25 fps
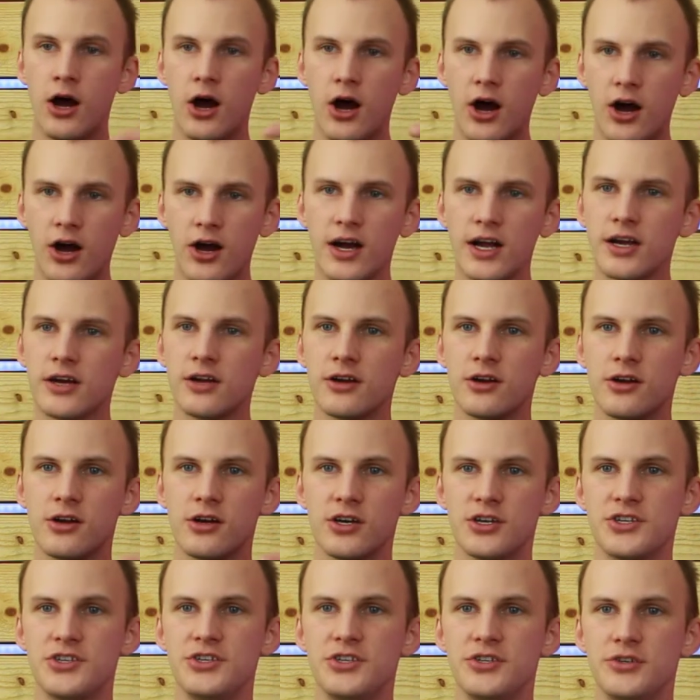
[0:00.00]
on
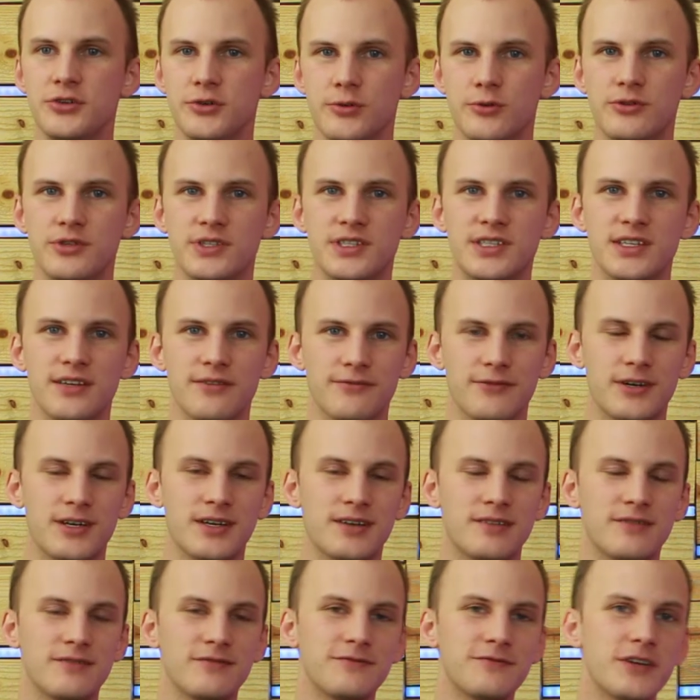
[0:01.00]
our two different
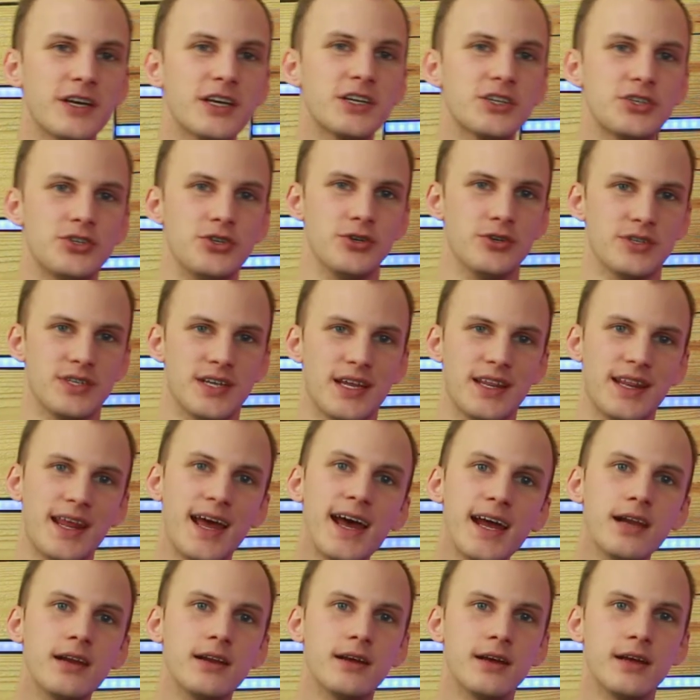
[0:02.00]
fixtures. And
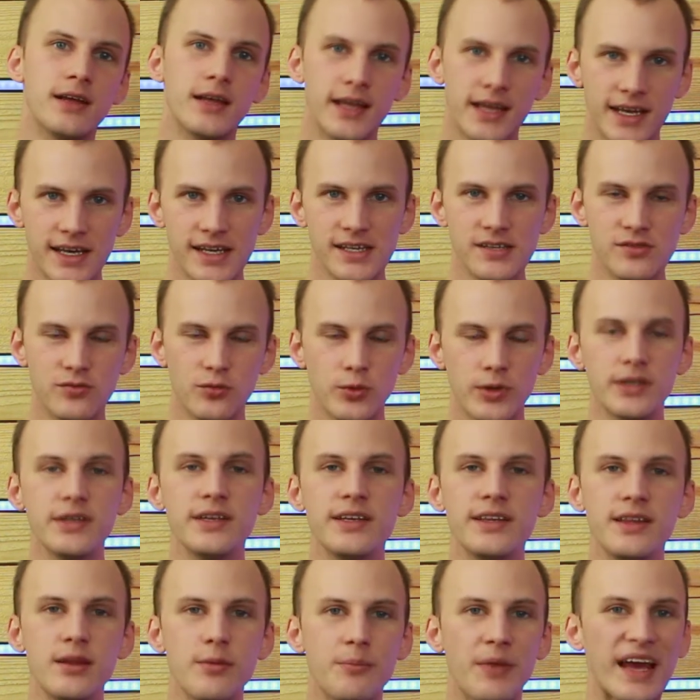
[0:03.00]
that is
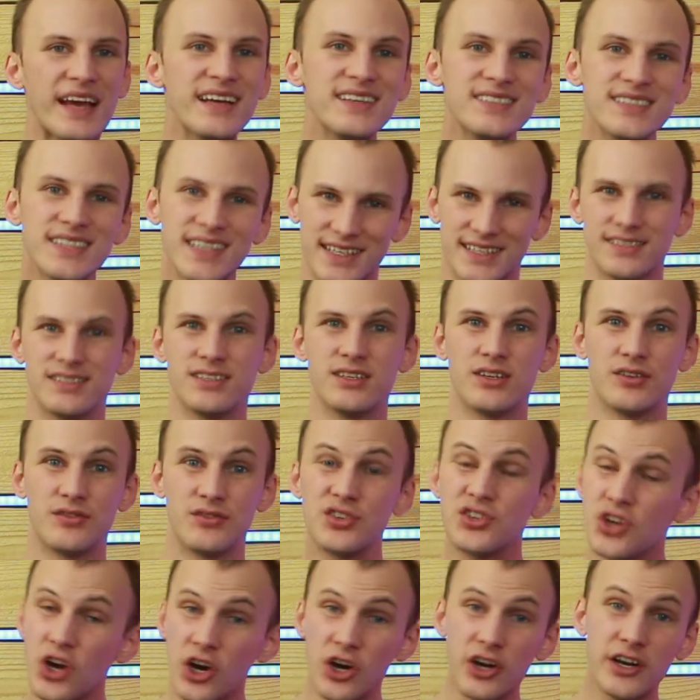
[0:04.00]
really the basics of
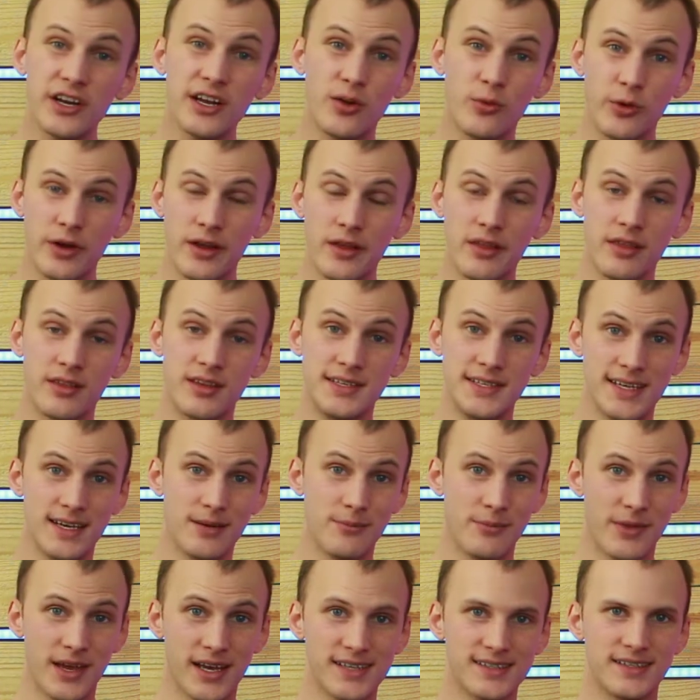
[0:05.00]
starting with
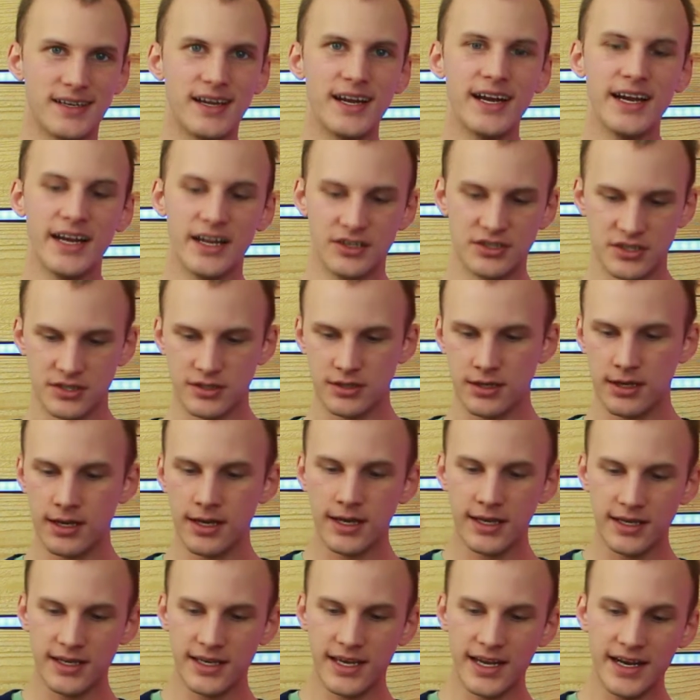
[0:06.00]
DMX lighting, just
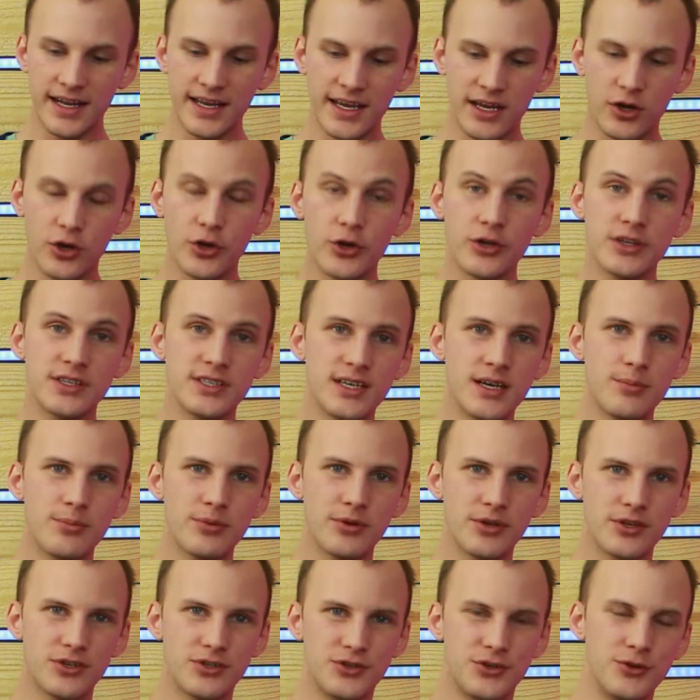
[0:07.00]
getting it hooked
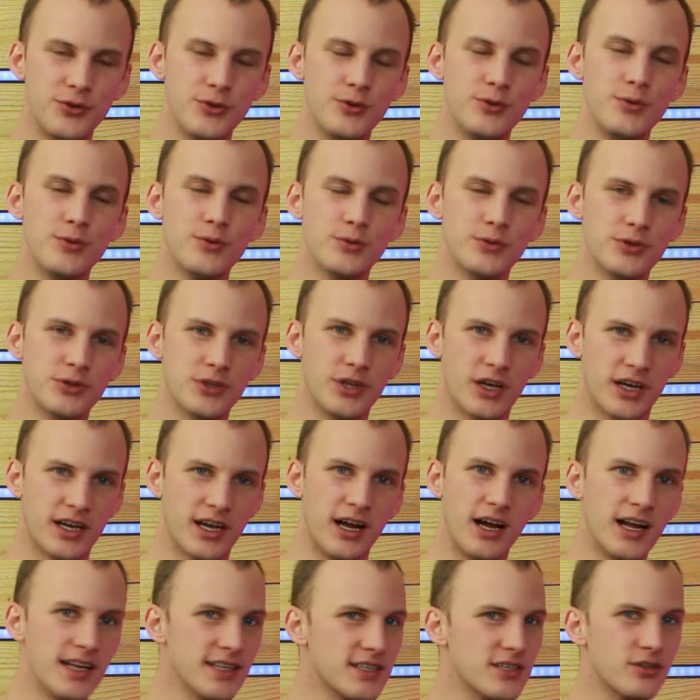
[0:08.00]
up to a
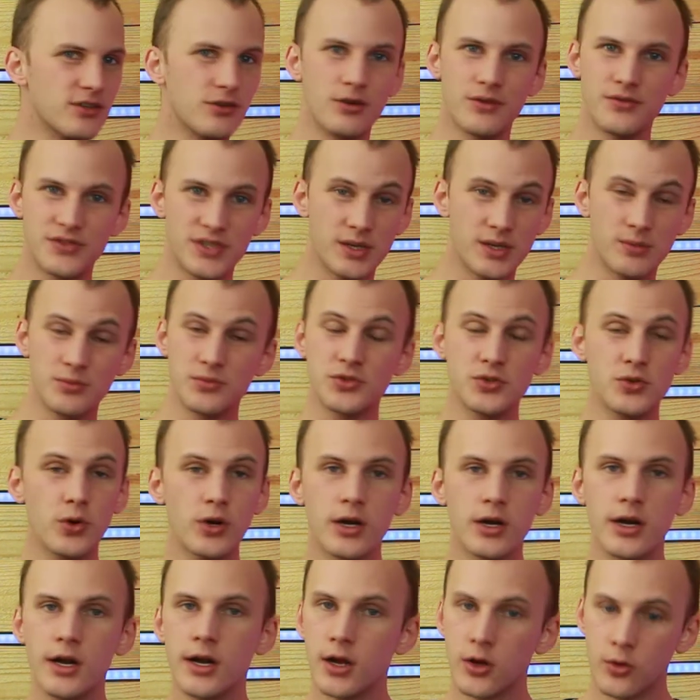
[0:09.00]
console of some
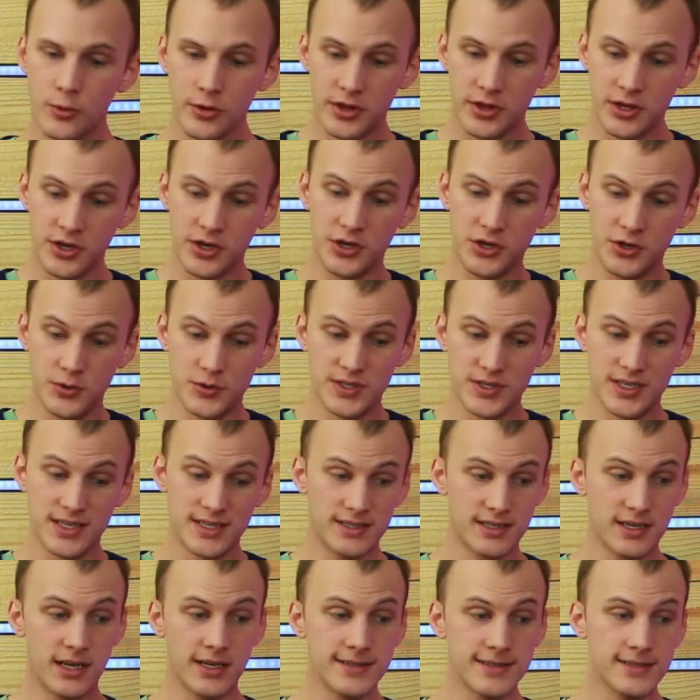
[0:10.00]
sort, whether you use this
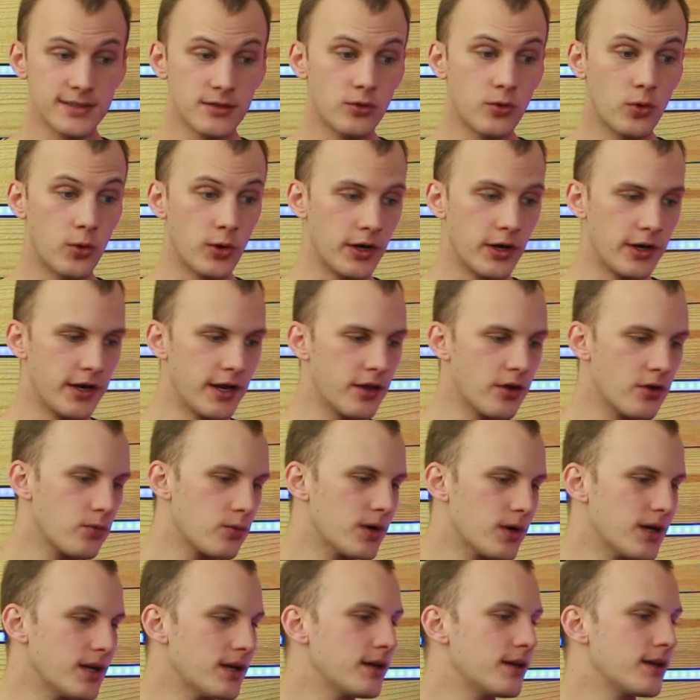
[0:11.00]
console or another
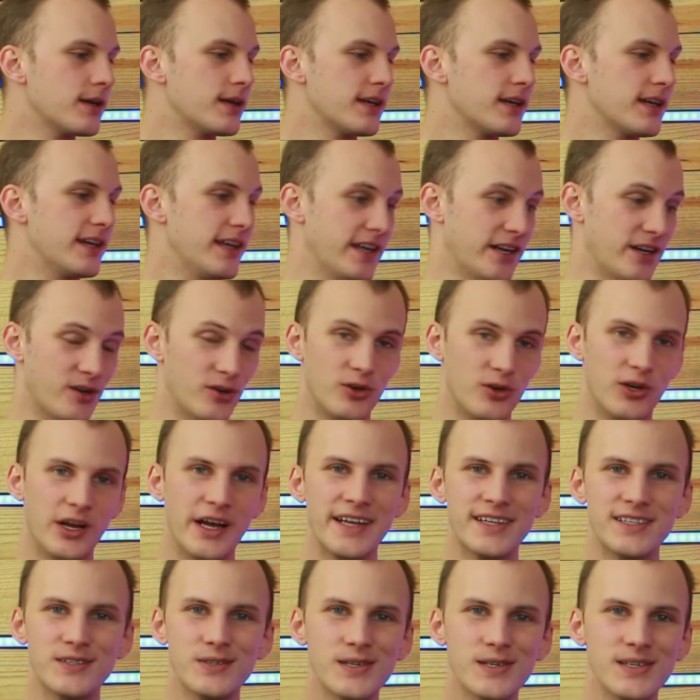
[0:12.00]
one, getting your
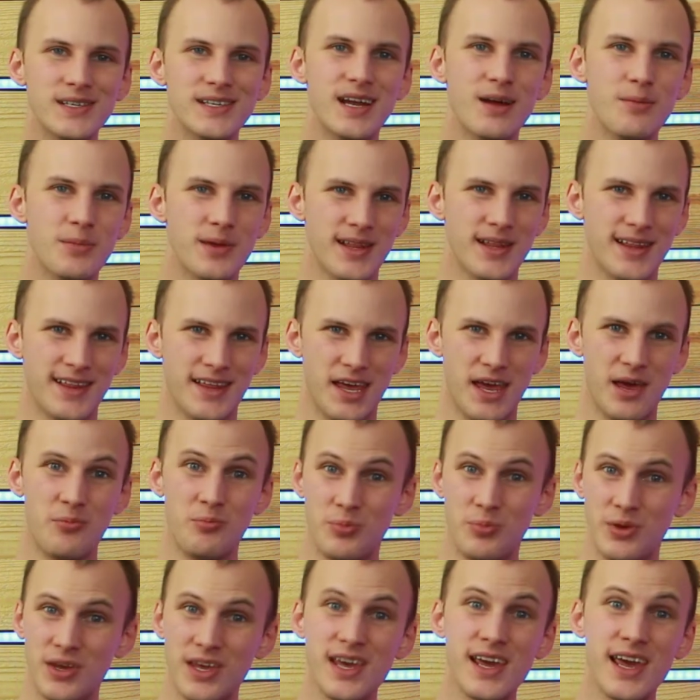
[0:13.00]
lights hooked up, and
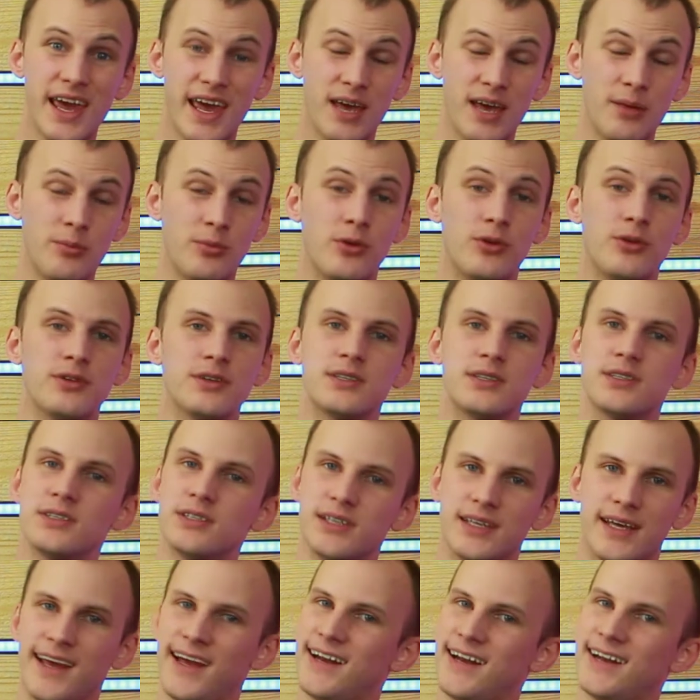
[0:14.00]
being able to
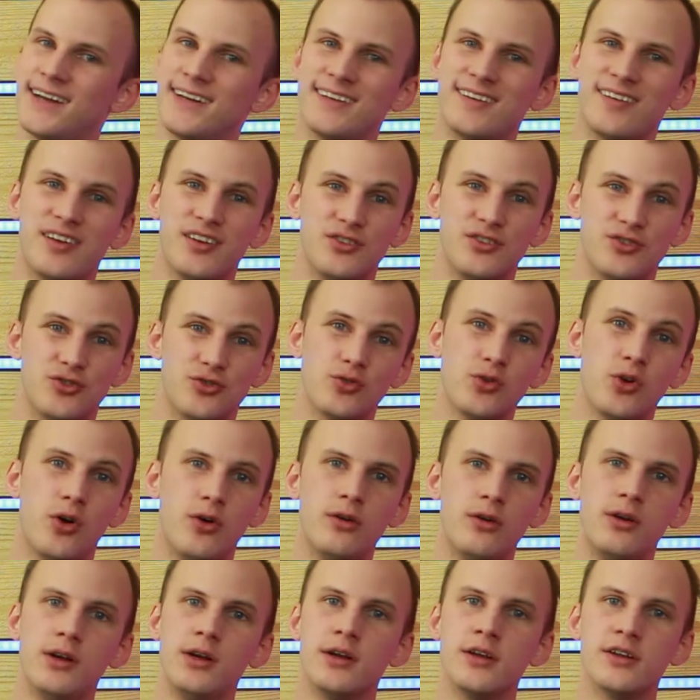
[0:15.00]
get control.